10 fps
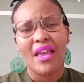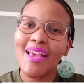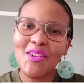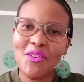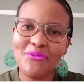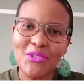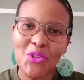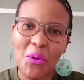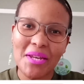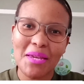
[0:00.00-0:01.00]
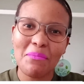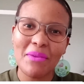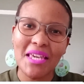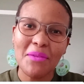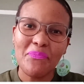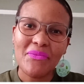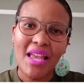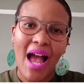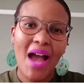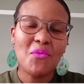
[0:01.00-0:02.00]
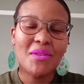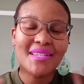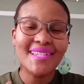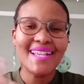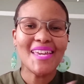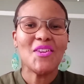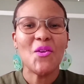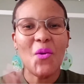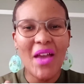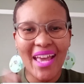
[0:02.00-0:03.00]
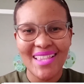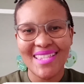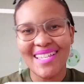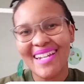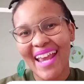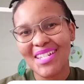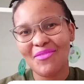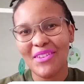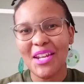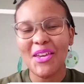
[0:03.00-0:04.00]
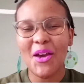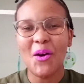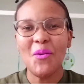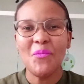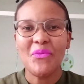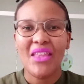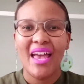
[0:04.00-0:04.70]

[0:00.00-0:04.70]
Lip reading: Thank you for joining me. I will see you in the next video.